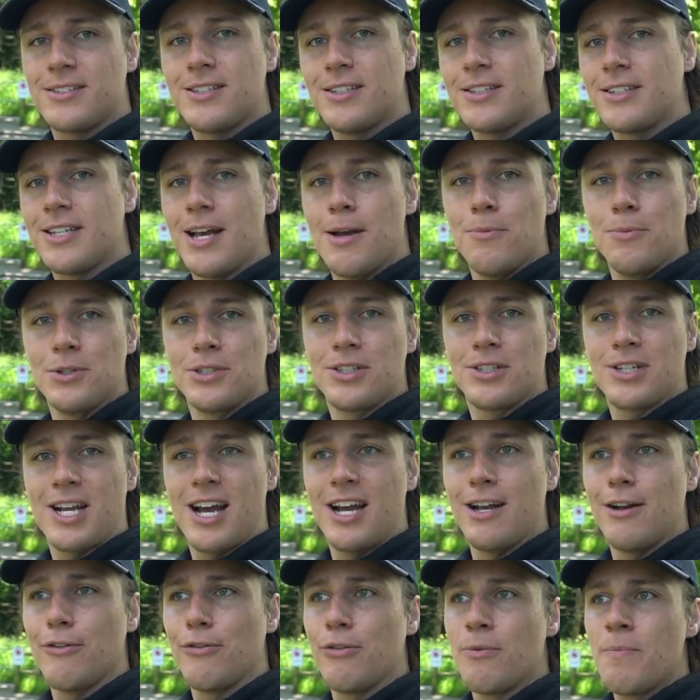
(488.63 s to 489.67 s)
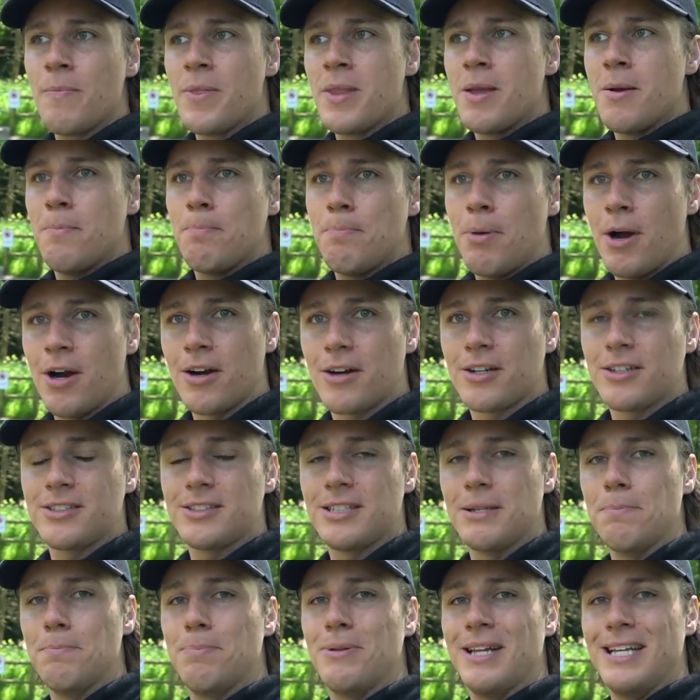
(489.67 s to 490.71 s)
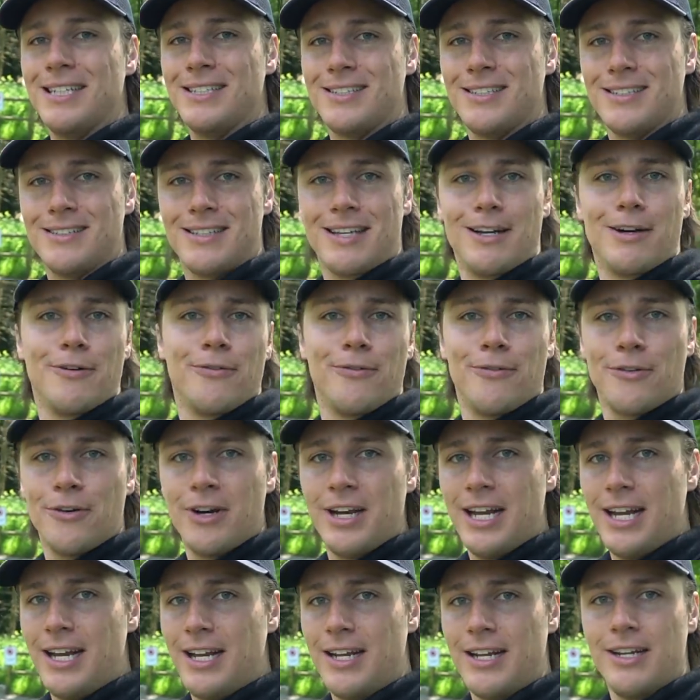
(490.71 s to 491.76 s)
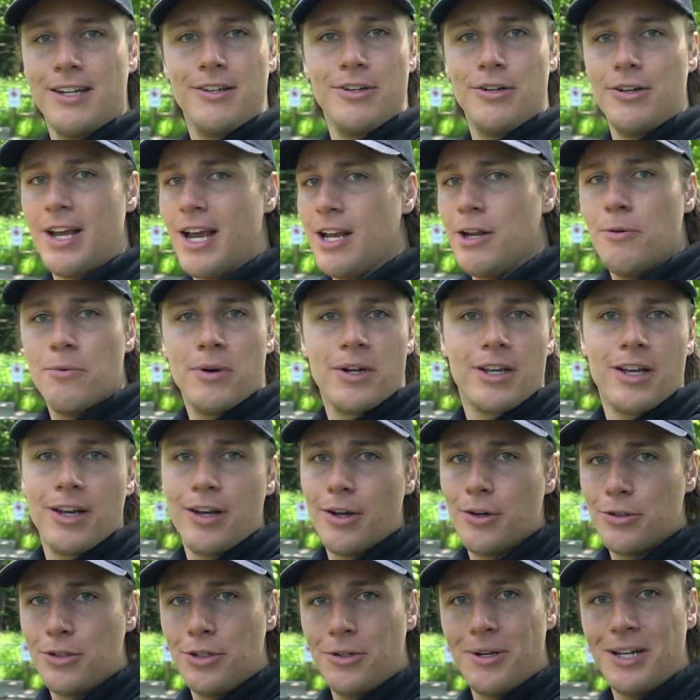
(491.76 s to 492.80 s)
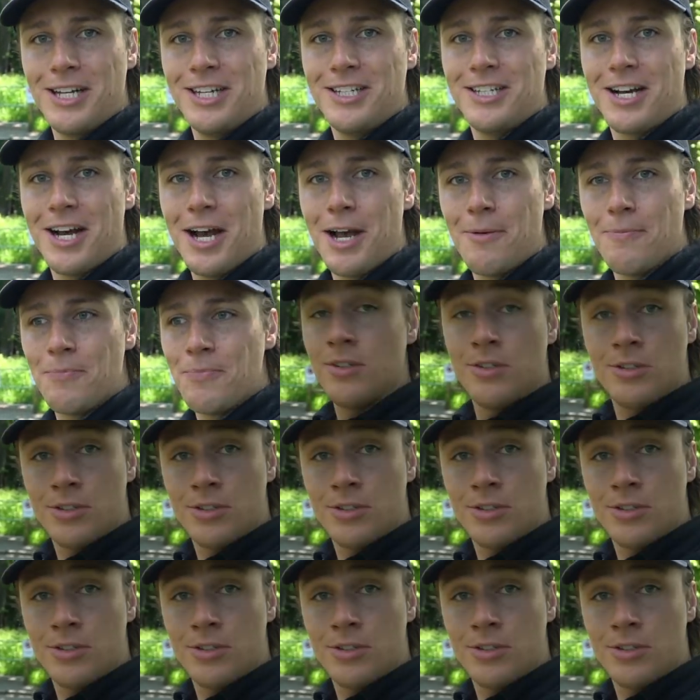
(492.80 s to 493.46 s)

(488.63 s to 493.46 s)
This time was kind of parks and places that are free and anyone can go to anytime.